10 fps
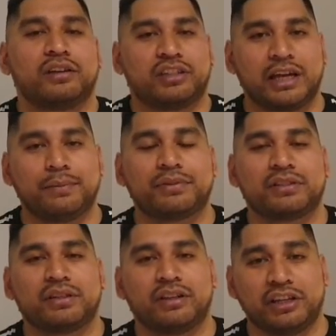
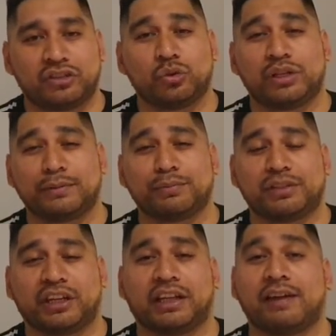these two teams in
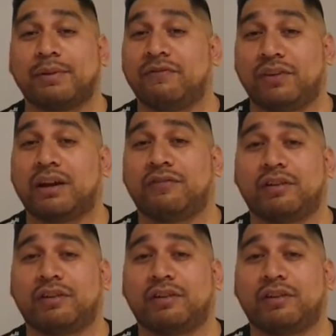particular have been very,